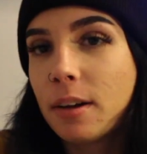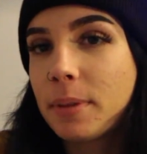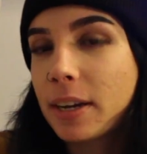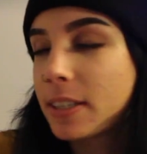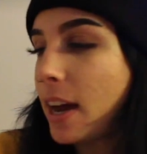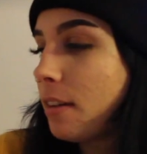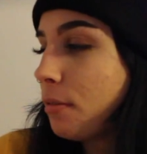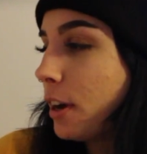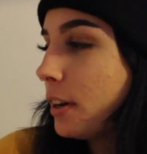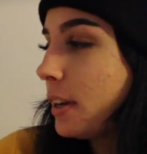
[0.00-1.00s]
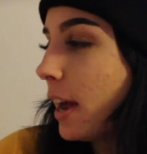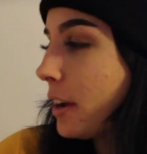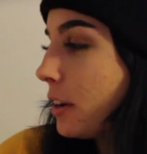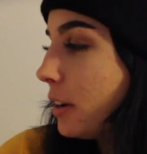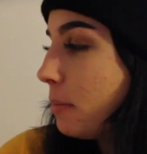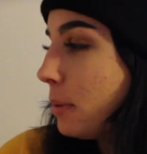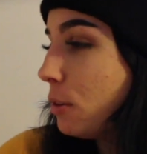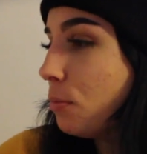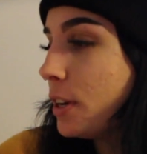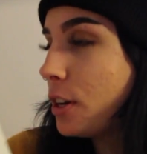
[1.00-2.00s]
Next I have Rarity, I Couldn't
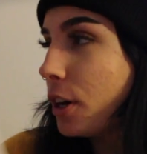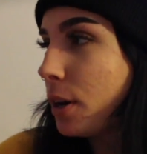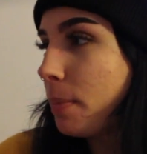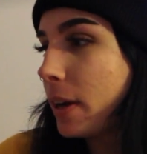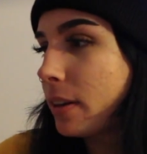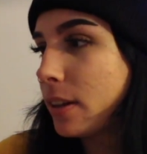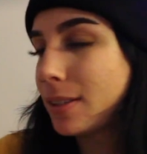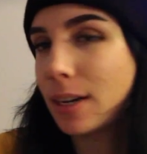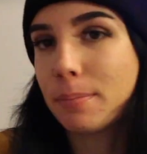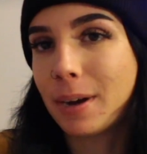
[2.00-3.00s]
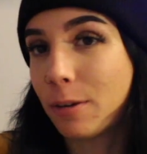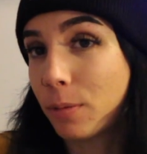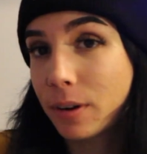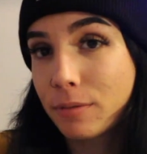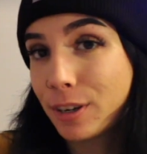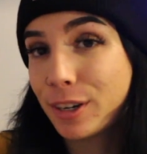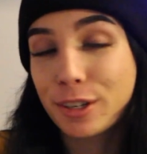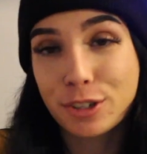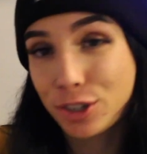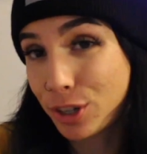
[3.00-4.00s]
Be Weaker. Picked this up at one of
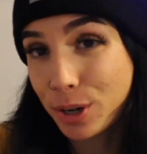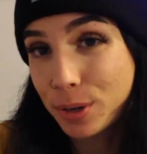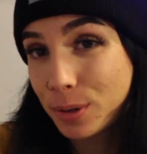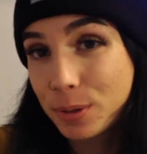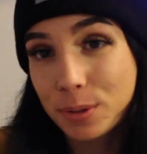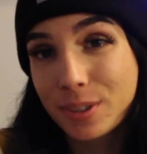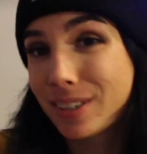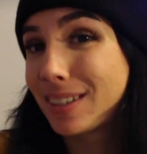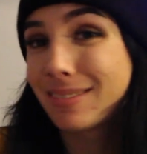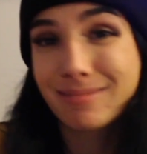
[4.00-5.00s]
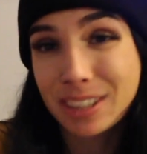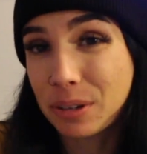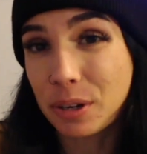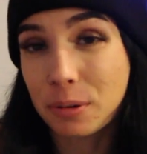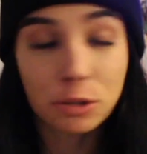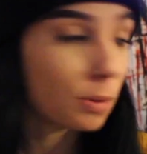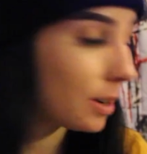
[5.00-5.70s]
their shows. Don't know which